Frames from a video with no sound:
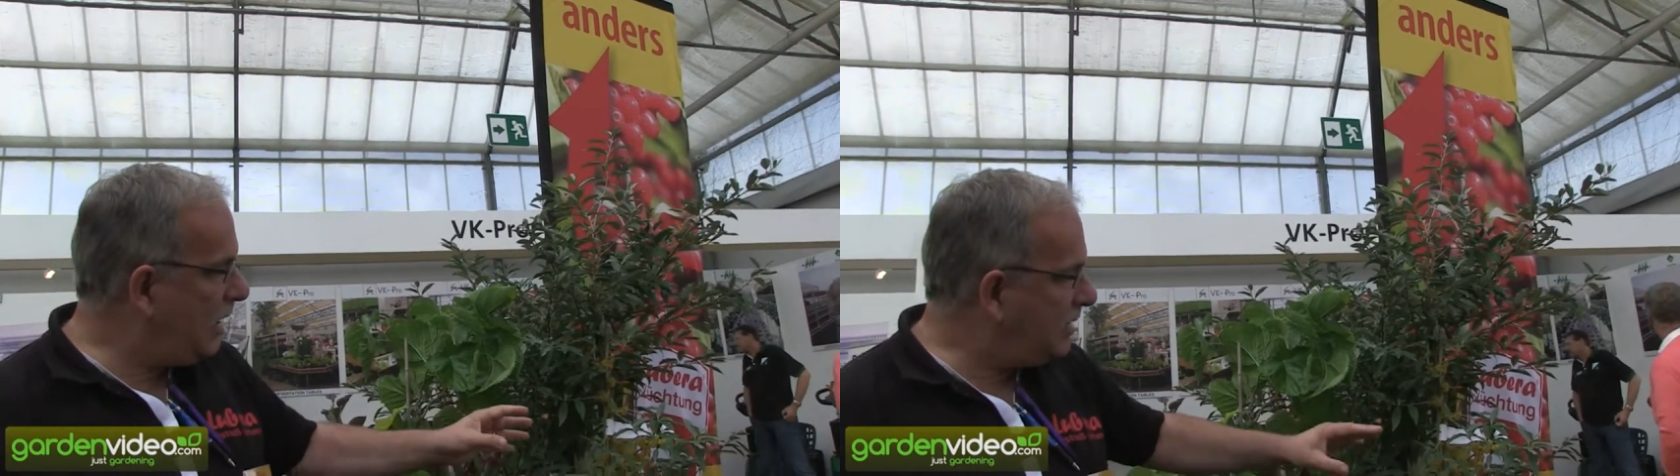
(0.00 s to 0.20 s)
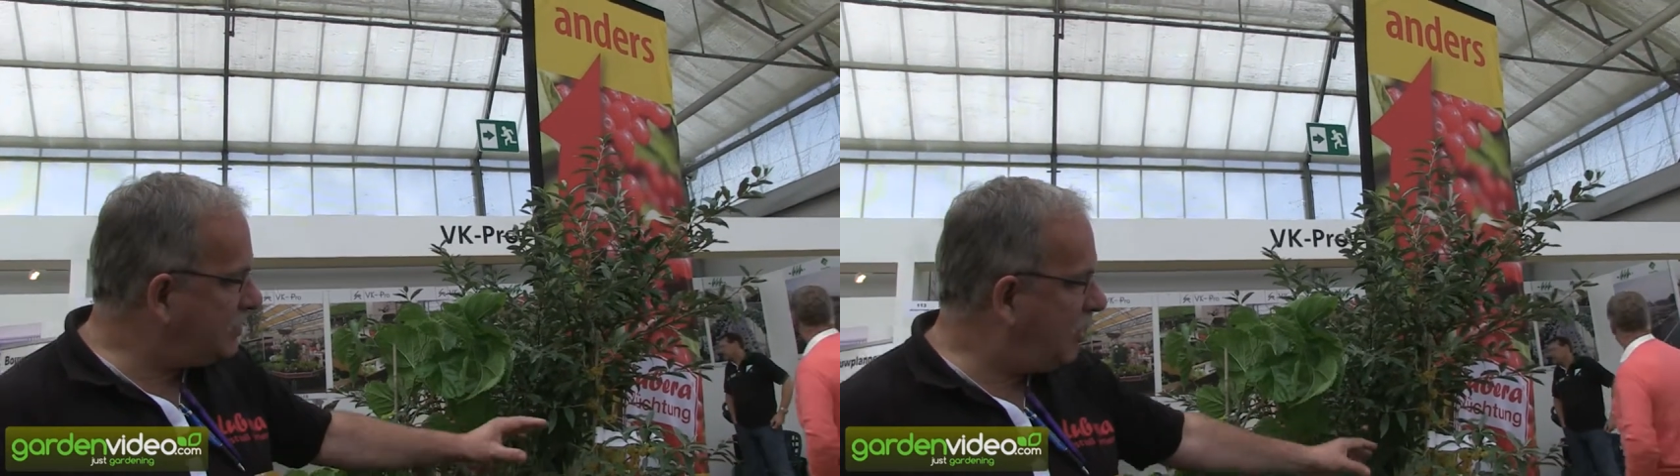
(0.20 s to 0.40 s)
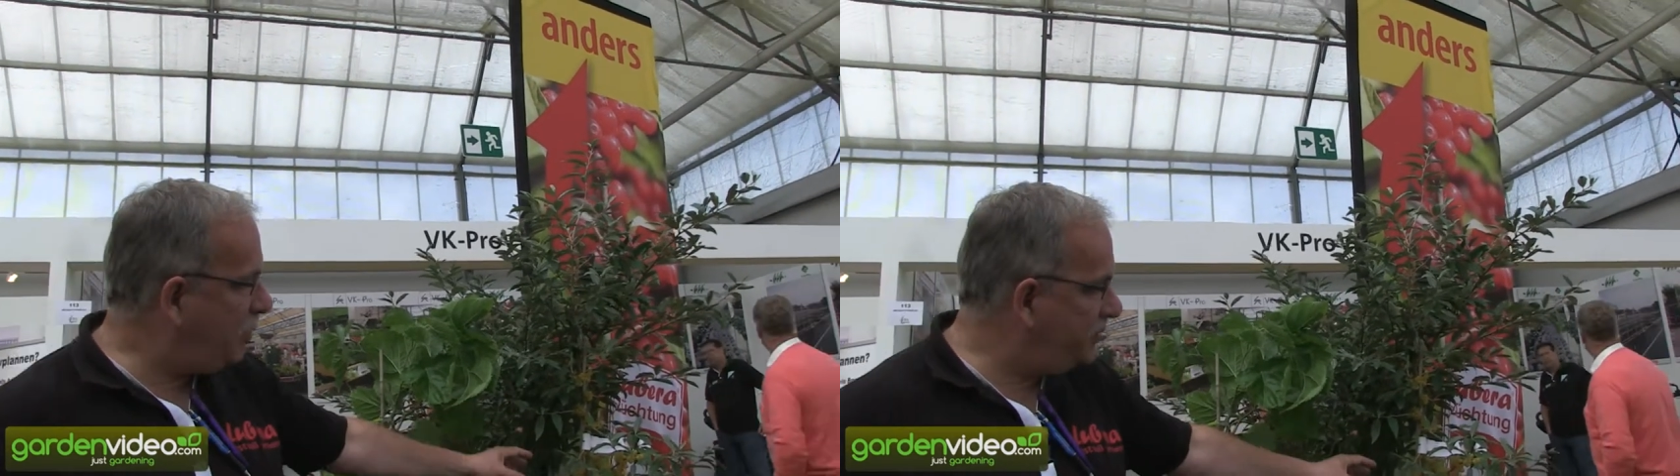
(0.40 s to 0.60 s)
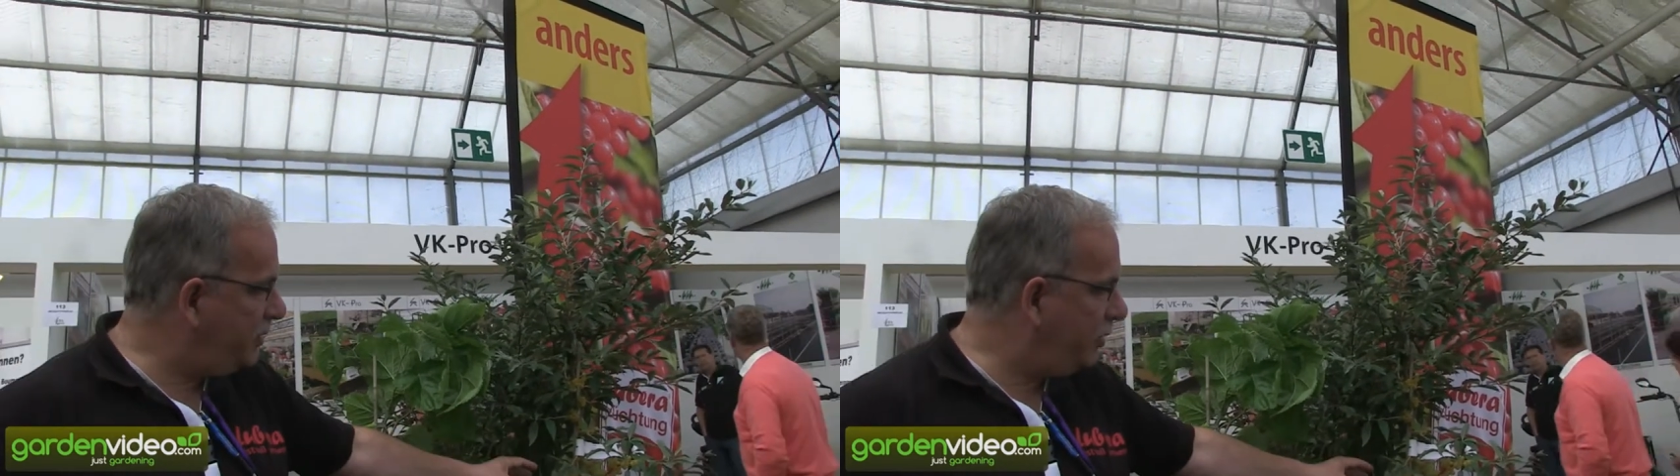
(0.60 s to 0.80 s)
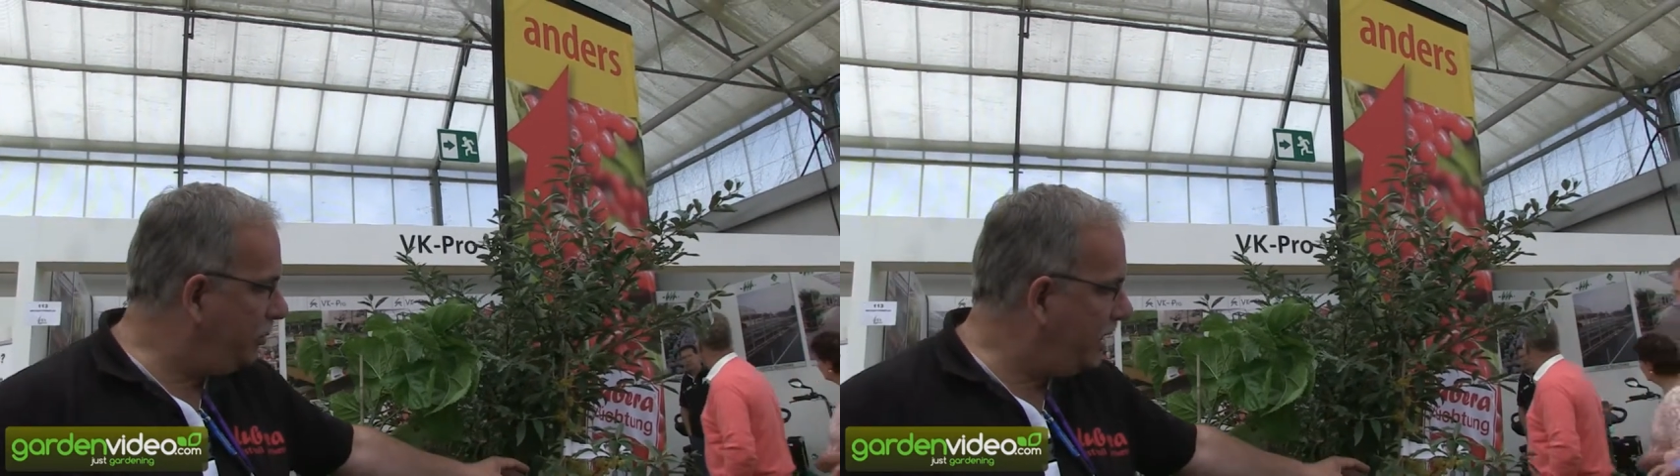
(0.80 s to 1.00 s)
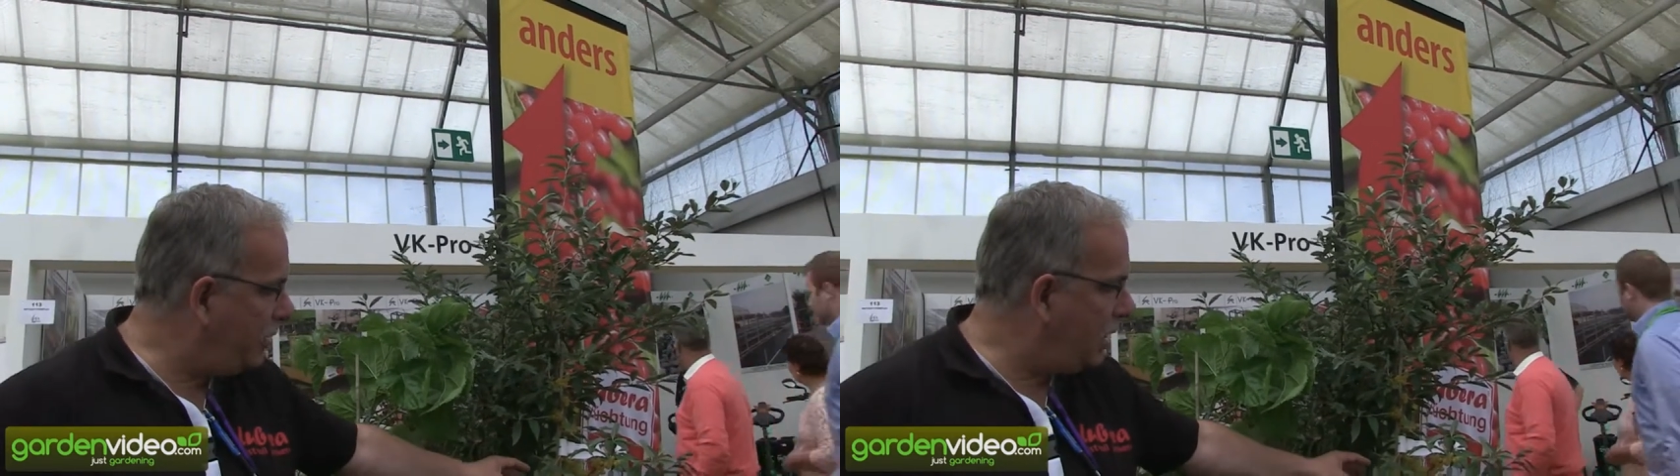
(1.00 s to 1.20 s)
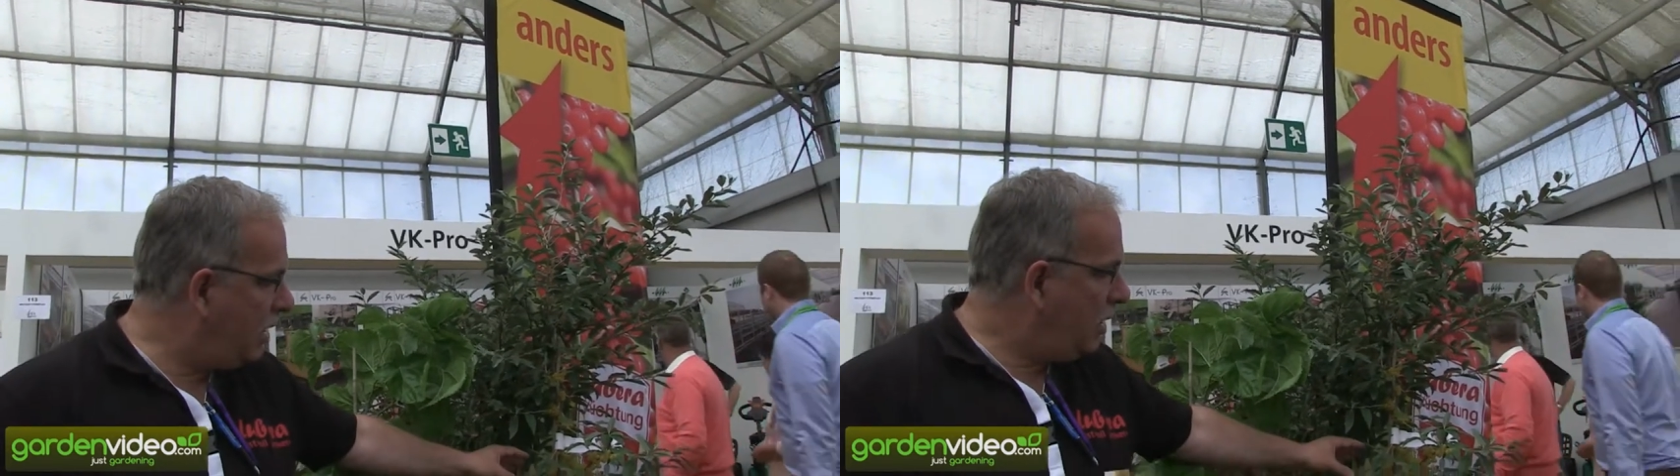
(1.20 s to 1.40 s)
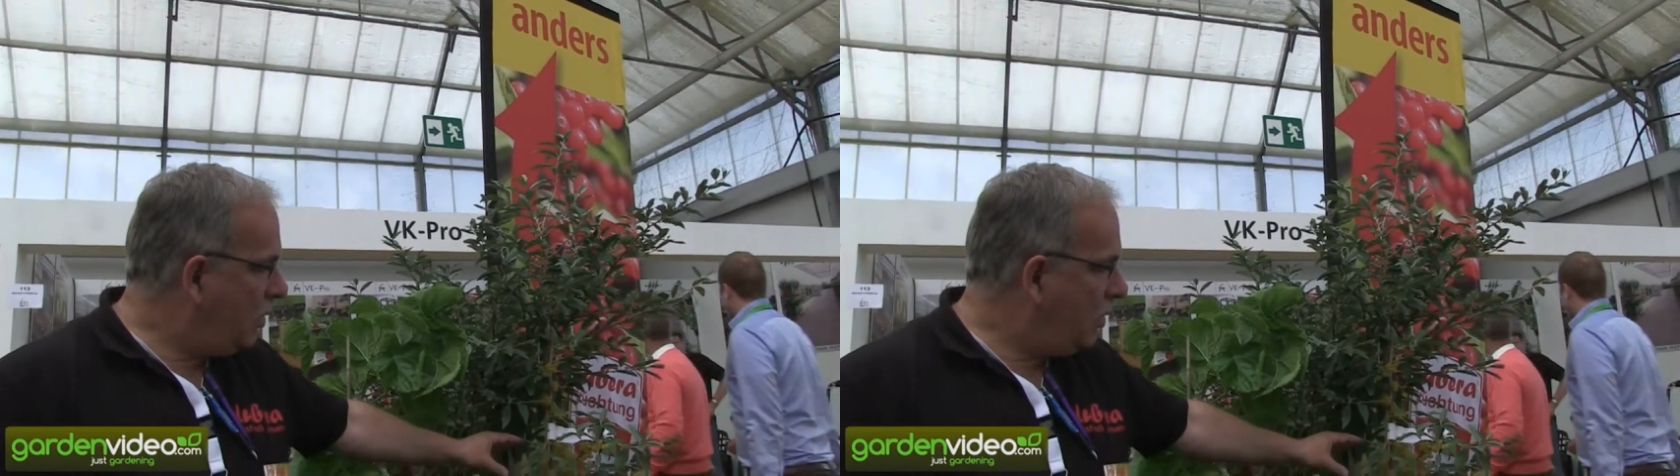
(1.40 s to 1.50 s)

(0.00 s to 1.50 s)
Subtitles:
As always with Lubera,